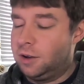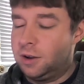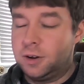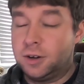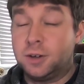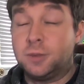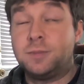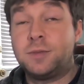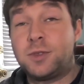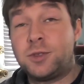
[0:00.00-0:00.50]

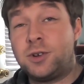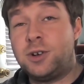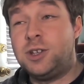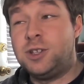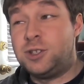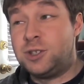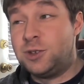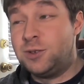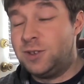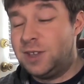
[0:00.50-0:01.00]
or
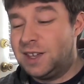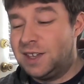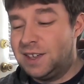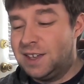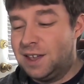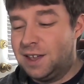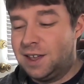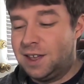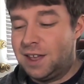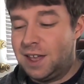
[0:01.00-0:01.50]
32
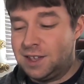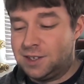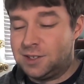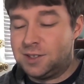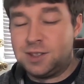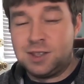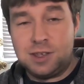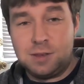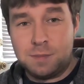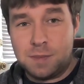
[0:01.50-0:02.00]
gig
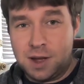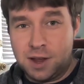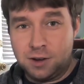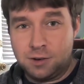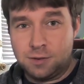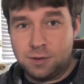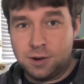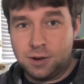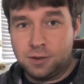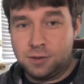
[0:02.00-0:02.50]
SD
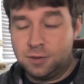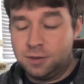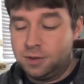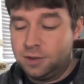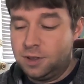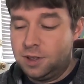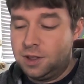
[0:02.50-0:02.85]
micro,